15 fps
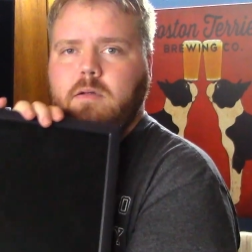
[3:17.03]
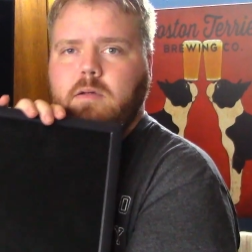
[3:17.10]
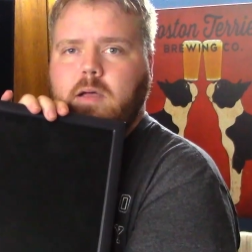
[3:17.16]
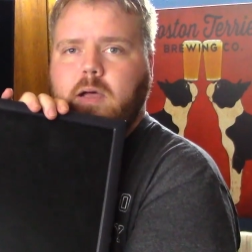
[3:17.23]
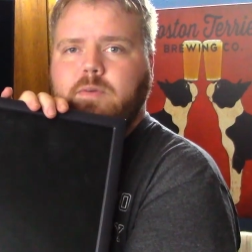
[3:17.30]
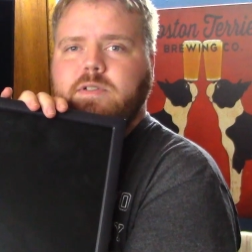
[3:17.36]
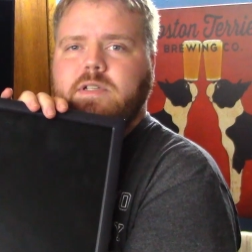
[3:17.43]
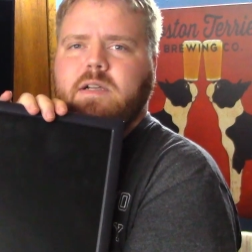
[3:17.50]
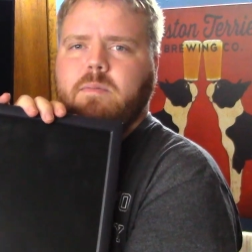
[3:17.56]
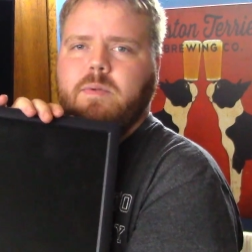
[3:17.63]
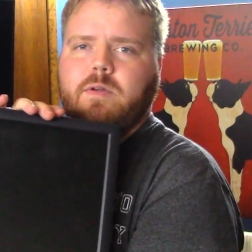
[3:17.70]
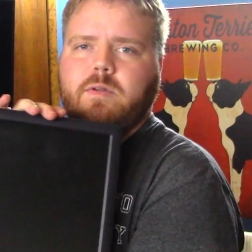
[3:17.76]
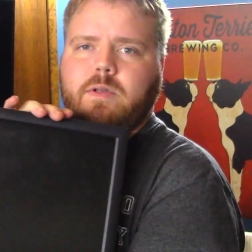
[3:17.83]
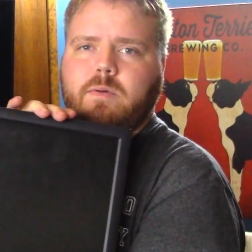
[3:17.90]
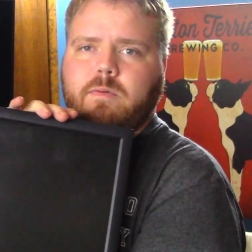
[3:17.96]
I was going to
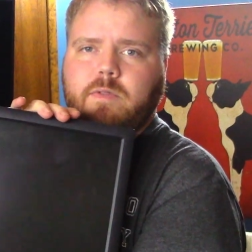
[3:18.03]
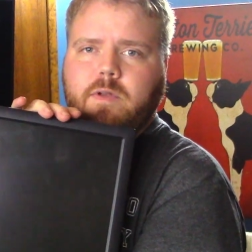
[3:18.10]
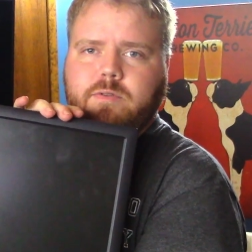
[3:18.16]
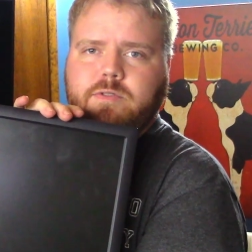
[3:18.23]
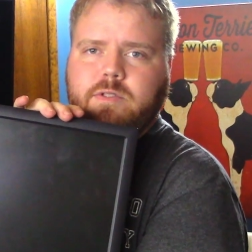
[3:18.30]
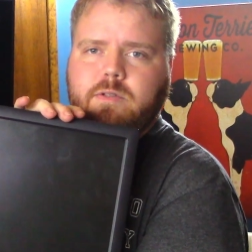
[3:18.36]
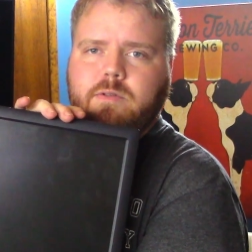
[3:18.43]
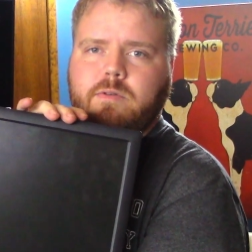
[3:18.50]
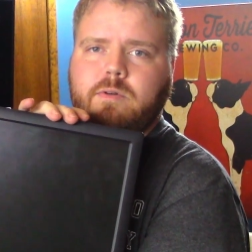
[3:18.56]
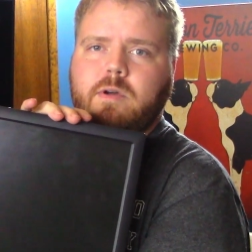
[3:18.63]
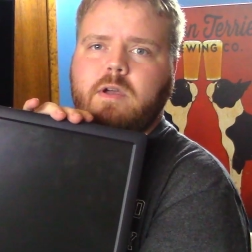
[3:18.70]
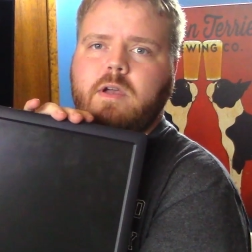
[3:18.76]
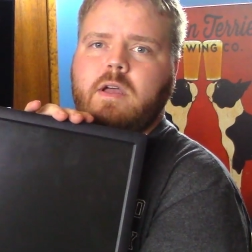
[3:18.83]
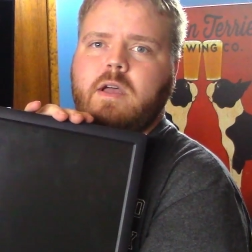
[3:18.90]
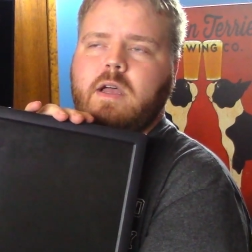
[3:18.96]
build it with those two,
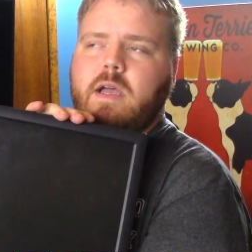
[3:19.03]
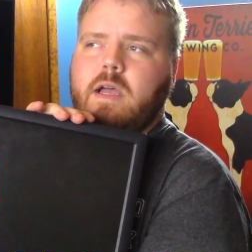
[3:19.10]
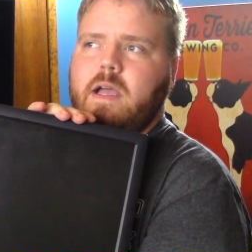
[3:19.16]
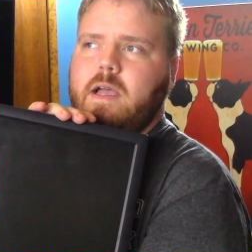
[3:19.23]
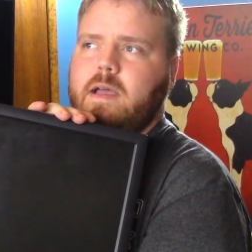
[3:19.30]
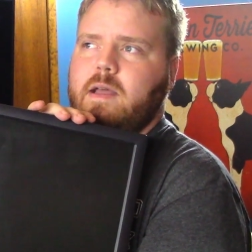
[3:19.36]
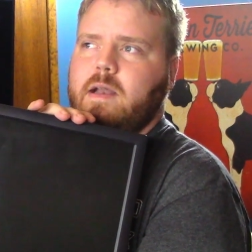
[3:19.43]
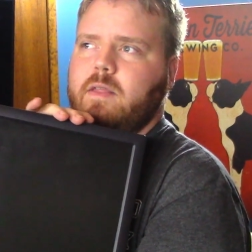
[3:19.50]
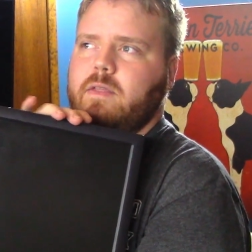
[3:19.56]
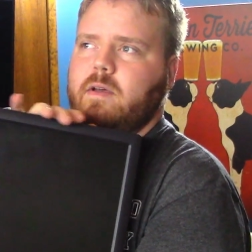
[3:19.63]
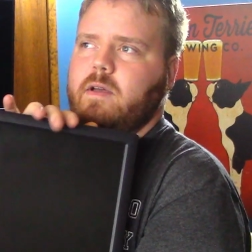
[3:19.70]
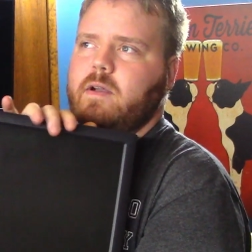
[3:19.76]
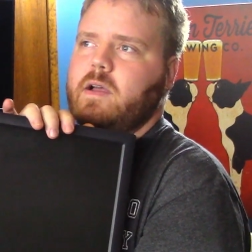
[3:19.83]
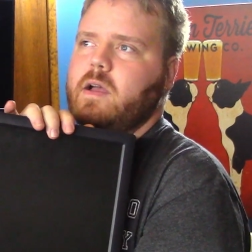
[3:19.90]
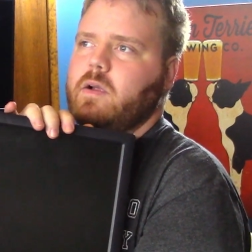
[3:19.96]
and I
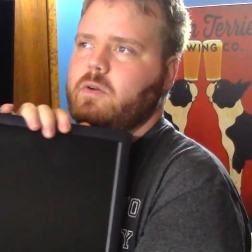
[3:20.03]
thought, ah,